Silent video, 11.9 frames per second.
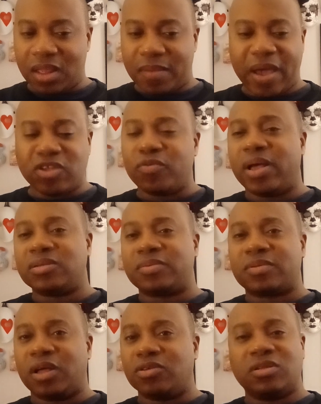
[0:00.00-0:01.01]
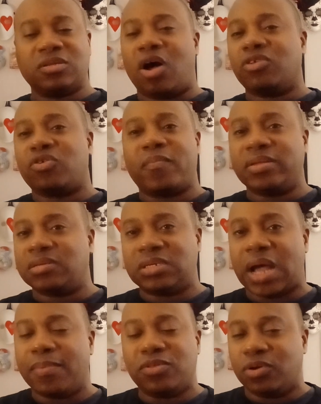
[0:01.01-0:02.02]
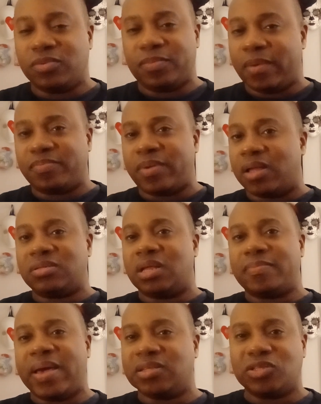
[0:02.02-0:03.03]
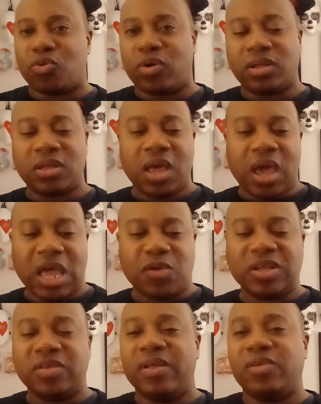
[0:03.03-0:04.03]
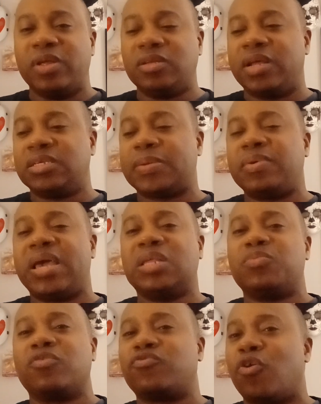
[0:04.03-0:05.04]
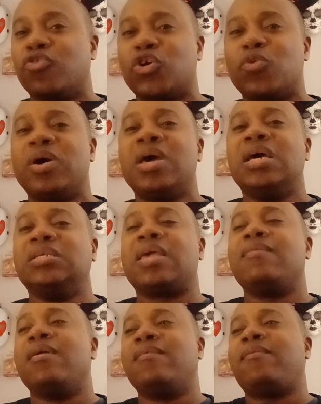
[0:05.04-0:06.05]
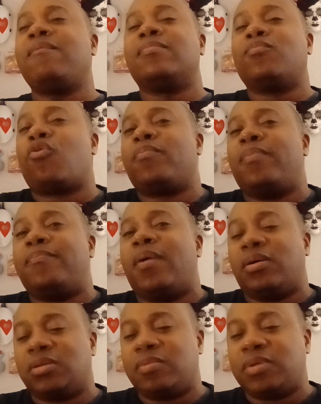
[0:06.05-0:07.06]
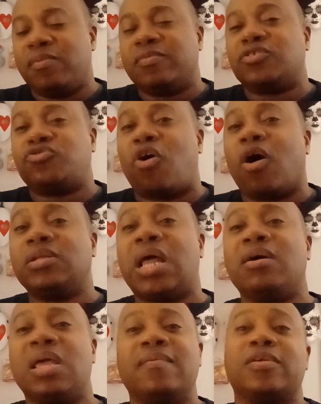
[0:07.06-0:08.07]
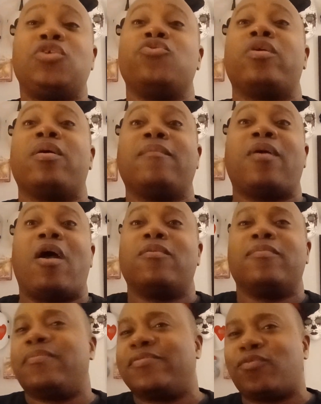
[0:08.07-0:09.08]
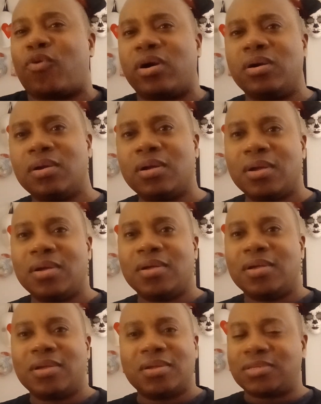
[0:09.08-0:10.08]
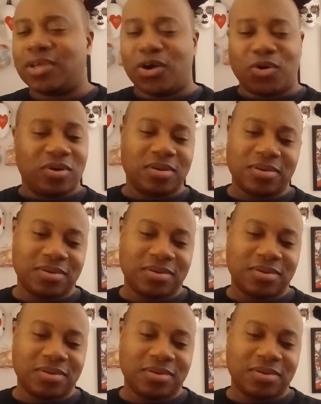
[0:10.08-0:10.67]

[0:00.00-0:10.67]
Pedro Pascal does also an amazing job doing as Mandalorian, and his relationship he has with Grogu is even stronger now, even cuter ever before. So